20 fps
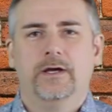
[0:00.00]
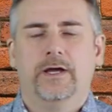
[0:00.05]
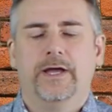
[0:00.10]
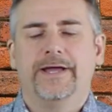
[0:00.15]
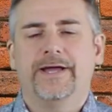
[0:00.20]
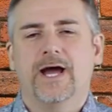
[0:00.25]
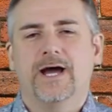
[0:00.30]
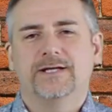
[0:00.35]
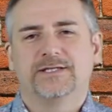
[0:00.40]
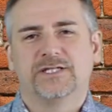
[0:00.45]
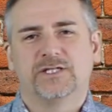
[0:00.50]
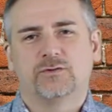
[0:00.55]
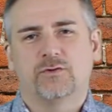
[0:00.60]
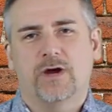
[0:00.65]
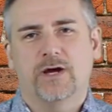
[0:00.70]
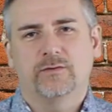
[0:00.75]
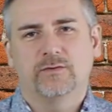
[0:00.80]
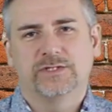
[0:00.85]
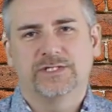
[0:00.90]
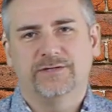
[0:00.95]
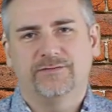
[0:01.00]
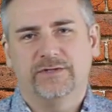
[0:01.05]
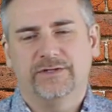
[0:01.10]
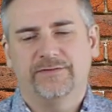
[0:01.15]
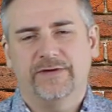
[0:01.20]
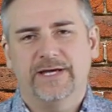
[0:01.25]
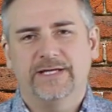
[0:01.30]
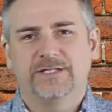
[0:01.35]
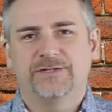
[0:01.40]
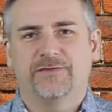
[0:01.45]
Hey guys, it's Rod with Civil
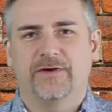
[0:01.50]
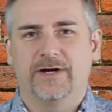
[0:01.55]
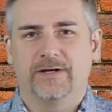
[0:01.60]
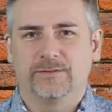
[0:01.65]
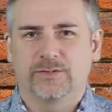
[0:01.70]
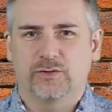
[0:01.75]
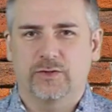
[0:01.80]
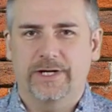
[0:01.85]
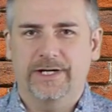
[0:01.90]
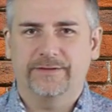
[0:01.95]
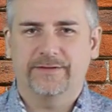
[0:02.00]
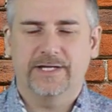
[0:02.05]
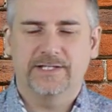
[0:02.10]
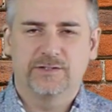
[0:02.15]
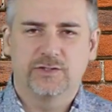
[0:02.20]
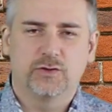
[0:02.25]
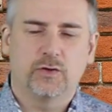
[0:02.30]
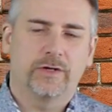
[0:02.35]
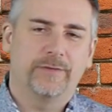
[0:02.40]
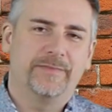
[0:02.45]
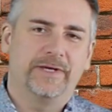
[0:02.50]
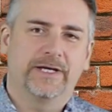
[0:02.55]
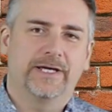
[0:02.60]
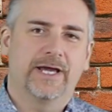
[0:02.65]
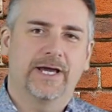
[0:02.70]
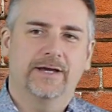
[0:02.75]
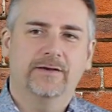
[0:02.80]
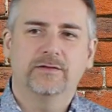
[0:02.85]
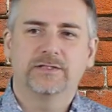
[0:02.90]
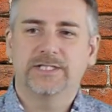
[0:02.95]
Advantage Firearms Training. Thanks for joining me
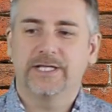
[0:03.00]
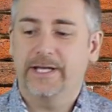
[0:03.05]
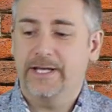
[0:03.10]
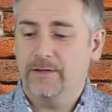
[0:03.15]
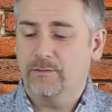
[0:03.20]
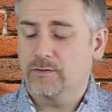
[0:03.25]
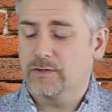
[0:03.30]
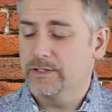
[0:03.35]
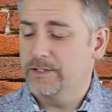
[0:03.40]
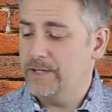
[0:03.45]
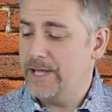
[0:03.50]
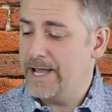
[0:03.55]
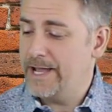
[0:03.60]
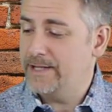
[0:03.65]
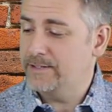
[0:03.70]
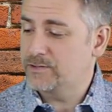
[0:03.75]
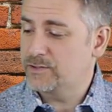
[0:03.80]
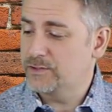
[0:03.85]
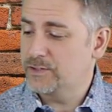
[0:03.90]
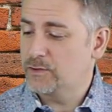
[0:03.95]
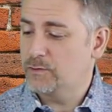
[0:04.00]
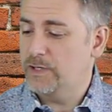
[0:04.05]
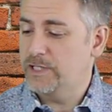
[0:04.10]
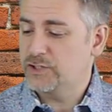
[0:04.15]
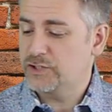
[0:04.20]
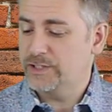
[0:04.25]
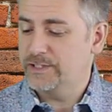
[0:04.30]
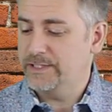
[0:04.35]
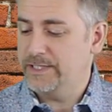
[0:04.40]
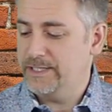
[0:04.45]
again. Today we're going to answer the
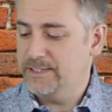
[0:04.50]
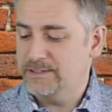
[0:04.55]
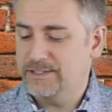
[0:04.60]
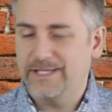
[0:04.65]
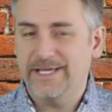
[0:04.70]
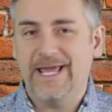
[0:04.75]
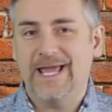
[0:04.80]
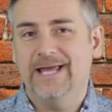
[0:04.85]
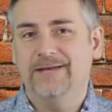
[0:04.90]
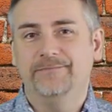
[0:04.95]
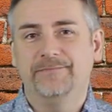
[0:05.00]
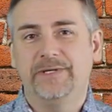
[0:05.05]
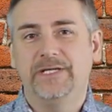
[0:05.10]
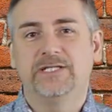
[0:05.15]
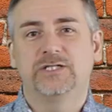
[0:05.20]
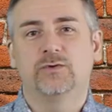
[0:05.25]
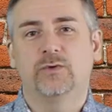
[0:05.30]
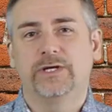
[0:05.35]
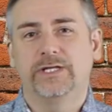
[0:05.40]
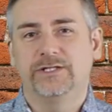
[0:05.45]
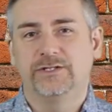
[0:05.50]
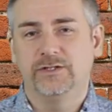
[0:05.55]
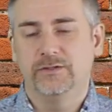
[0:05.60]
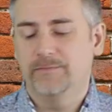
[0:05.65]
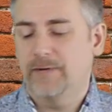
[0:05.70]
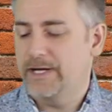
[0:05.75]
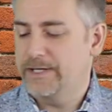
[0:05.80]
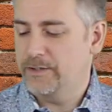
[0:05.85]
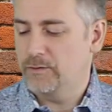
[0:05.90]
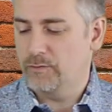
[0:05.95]
question, is the NP22
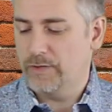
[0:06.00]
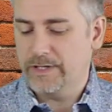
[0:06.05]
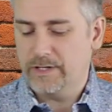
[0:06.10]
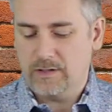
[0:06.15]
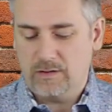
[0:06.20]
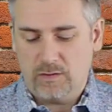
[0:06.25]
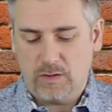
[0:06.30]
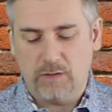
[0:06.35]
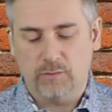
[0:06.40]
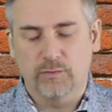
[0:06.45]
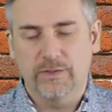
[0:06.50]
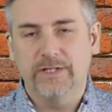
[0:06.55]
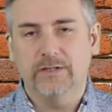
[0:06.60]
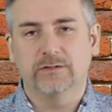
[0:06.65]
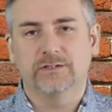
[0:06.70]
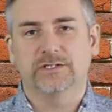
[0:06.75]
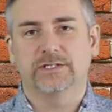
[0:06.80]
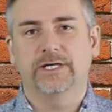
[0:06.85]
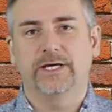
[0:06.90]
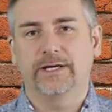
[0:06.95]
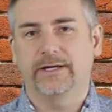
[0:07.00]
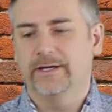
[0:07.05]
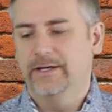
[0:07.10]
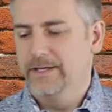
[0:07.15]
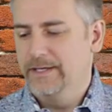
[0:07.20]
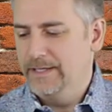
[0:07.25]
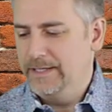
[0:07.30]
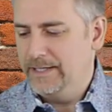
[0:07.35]
by Norinco a real SIG?